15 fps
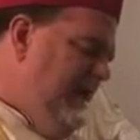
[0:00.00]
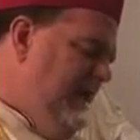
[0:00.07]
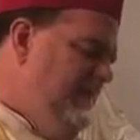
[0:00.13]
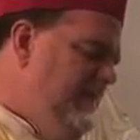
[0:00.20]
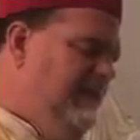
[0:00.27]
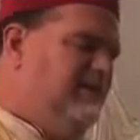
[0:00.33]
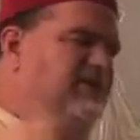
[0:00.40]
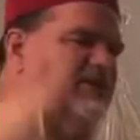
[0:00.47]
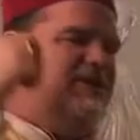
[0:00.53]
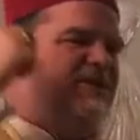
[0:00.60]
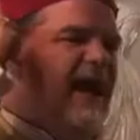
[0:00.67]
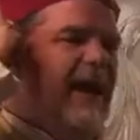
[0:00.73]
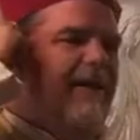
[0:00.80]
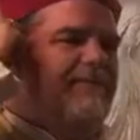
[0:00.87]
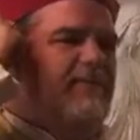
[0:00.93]
and they
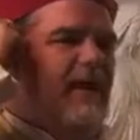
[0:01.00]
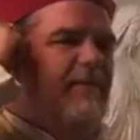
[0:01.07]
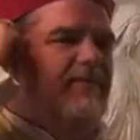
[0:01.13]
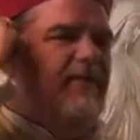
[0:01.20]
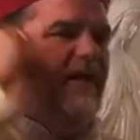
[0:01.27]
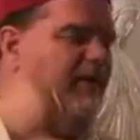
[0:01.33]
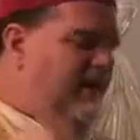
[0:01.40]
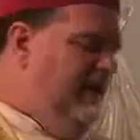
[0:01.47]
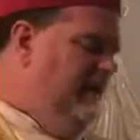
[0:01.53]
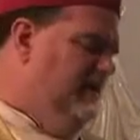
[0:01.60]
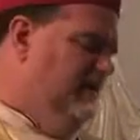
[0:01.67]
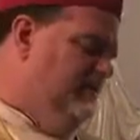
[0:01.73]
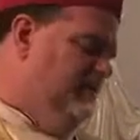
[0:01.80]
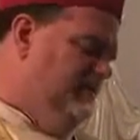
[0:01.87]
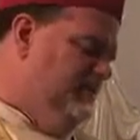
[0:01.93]
stopped up their
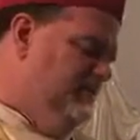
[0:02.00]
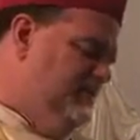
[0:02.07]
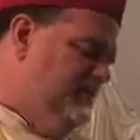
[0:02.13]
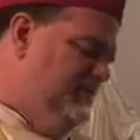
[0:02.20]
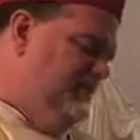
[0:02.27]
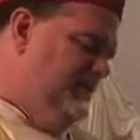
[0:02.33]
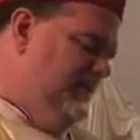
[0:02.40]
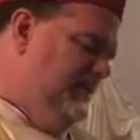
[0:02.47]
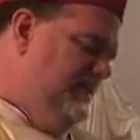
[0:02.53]
ears.